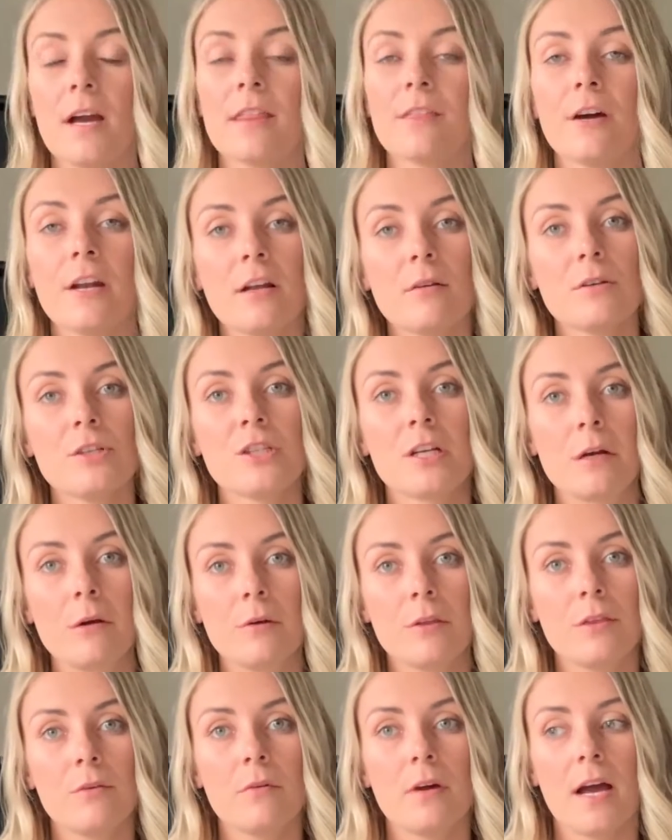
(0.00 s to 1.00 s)
I thought I would
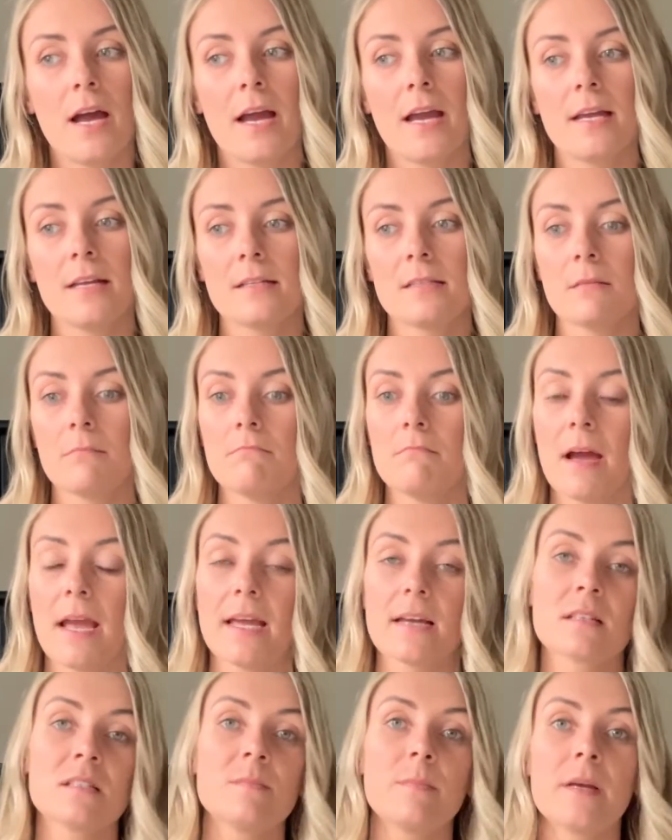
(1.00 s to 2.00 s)
share with you guys my
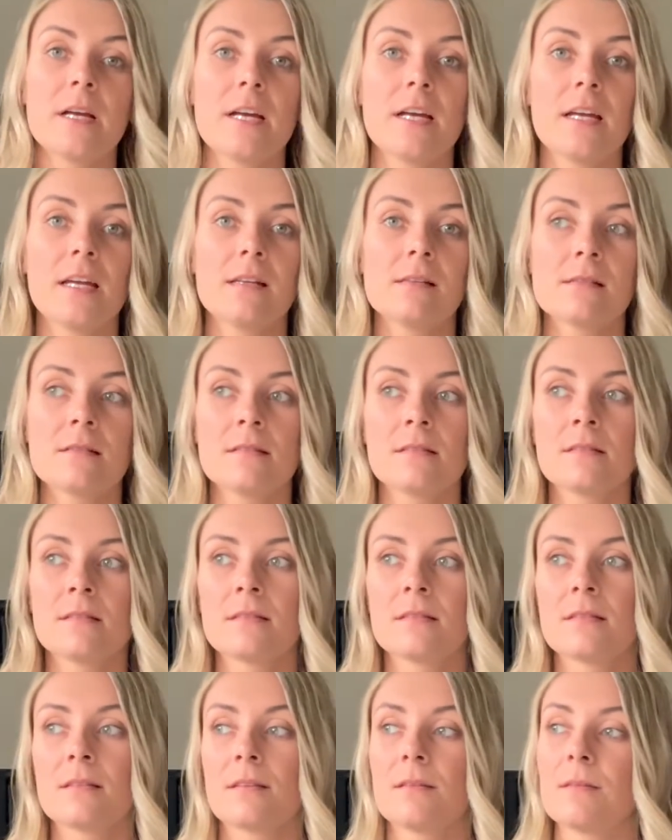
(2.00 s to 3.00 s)

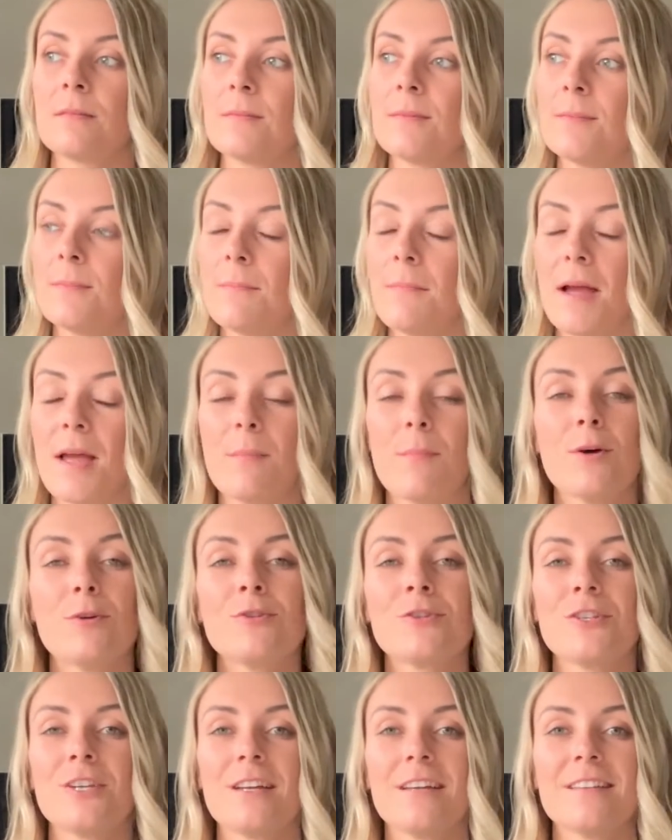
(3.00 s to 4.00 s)
experience, my
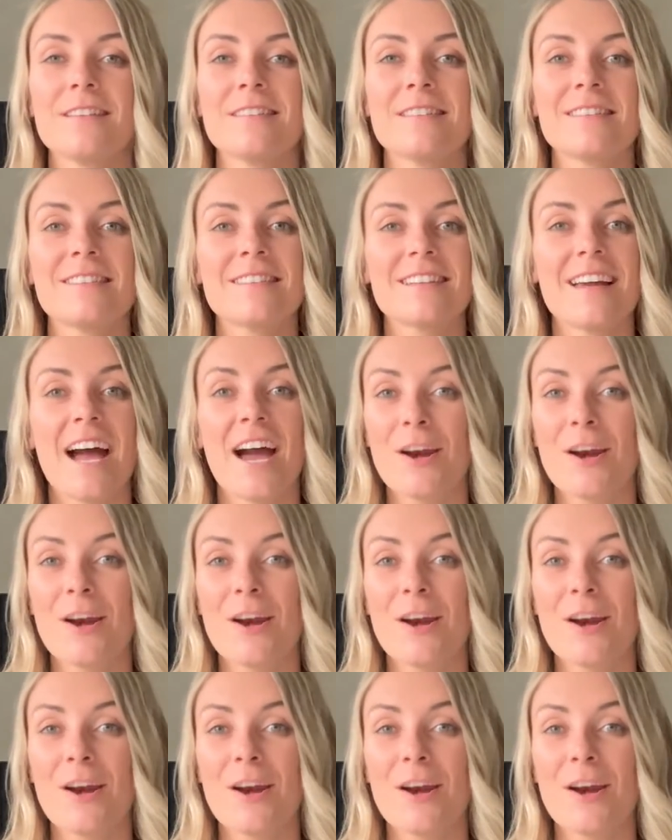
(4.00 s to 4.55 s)
emotions.